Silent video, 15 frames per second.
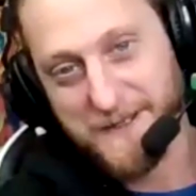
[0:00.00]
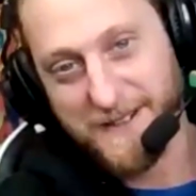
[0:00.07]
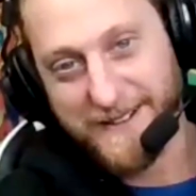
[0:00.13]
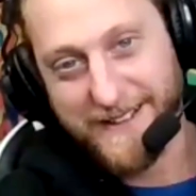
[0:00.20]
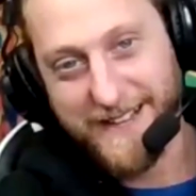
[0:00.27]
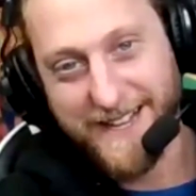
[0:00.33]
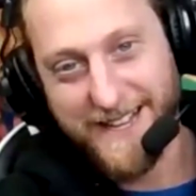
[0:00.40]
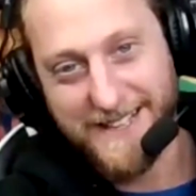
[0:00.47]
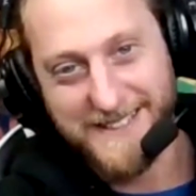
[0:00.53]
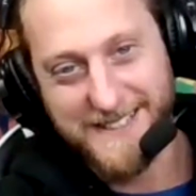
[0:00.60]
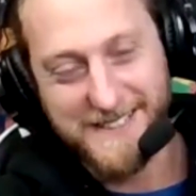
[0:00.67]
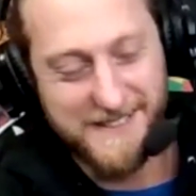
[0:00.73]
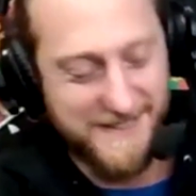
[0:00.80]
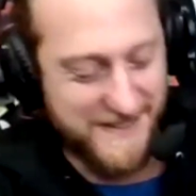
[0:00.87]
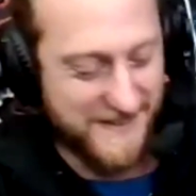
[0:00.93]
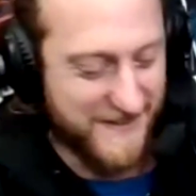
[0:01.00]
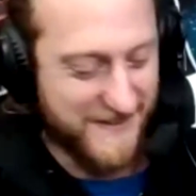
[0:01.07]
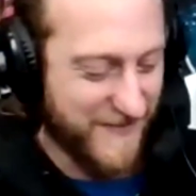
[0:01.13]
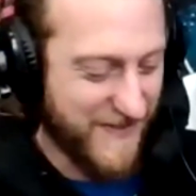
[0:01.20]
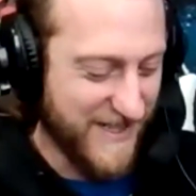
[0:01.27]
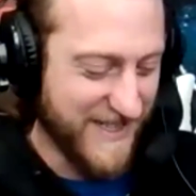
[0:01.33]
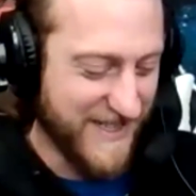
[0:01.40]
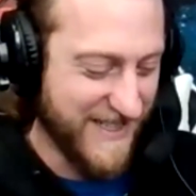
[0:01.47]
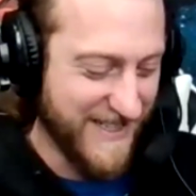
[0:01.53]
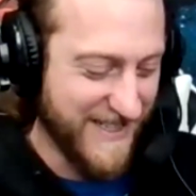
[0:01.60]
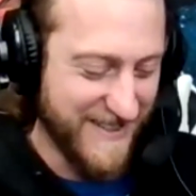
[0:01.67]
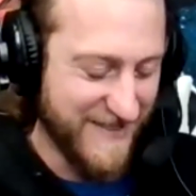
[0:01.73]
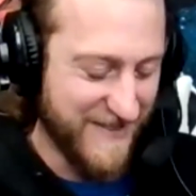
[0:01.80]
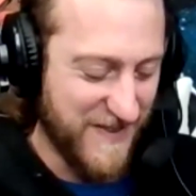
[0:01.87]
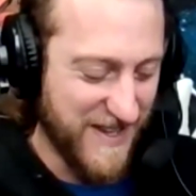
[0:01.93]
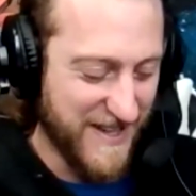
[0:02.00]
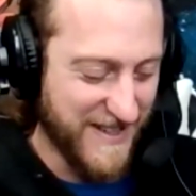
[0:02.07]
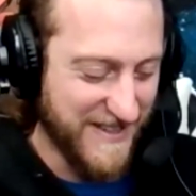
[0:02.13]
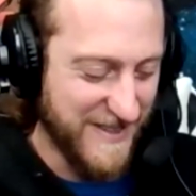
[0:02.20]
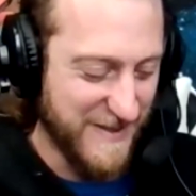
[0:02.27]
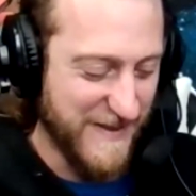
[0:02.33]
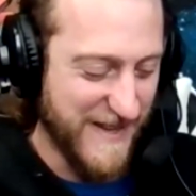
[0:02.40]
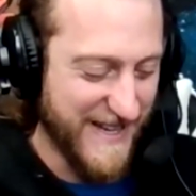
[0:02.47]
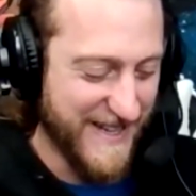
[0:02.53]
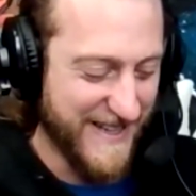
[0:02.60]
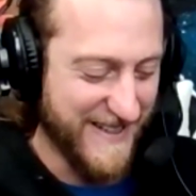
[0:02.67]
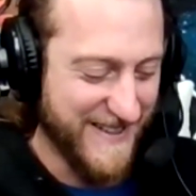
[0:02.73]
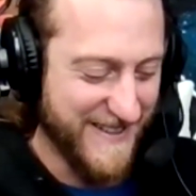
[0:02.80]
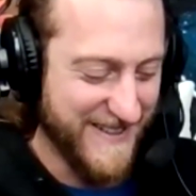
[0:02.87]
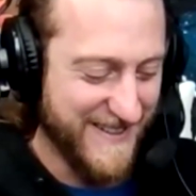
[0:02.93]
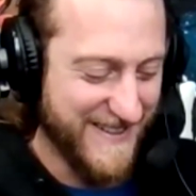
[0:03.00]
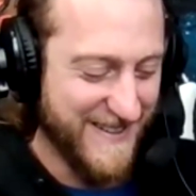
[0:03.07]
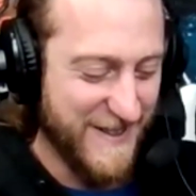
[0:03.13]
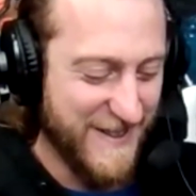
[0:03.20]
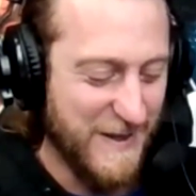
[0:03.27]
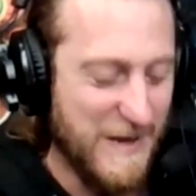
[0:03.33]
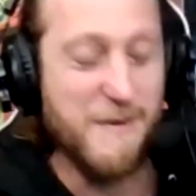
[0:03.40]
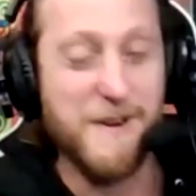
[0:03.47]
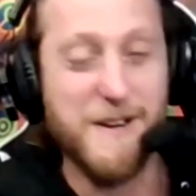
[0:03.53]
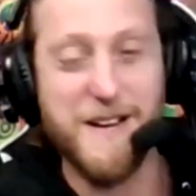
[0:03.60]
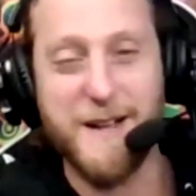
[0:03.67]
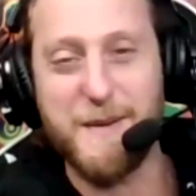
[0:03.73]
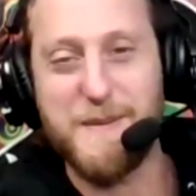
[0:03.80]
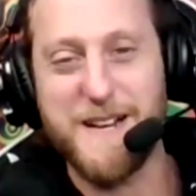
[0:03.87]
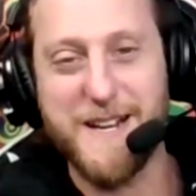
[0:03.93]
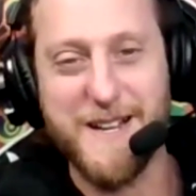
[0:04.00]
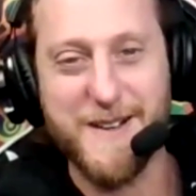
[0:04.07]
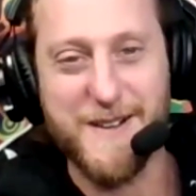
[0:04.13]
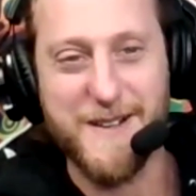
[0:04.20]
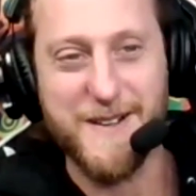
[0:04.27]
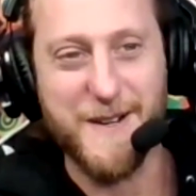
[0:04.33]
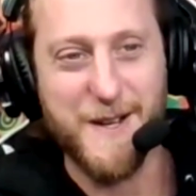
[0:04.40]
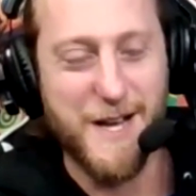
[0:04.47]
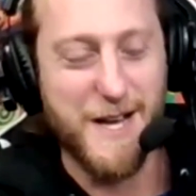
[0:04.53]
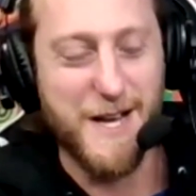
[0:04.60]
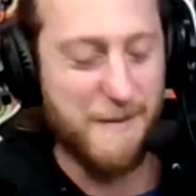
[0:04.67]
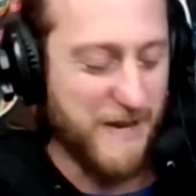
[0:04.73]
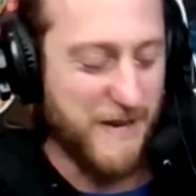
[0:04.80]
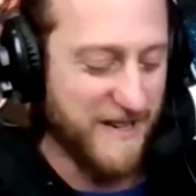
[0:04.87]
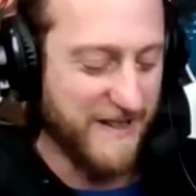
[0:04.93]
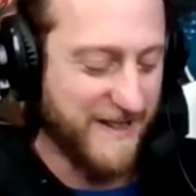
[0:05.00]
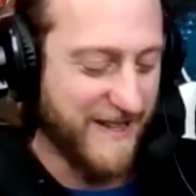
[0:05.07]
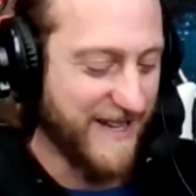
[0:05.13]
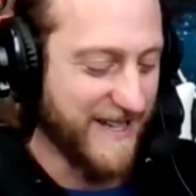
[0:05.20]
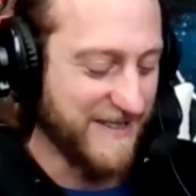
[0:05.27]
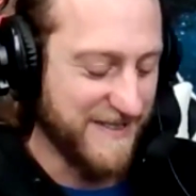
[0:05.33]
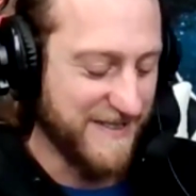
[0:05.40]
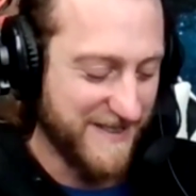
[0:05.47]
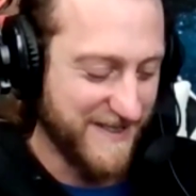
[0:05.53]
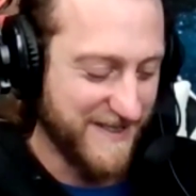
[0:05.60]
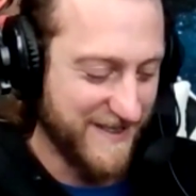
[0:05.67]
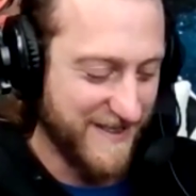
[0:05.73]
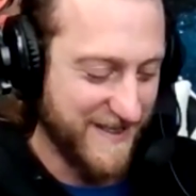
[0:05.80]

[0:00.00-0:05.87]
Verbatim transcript: we wouldn't have had these fucking things, man. We wouldn't yeah. have been doing a podcast.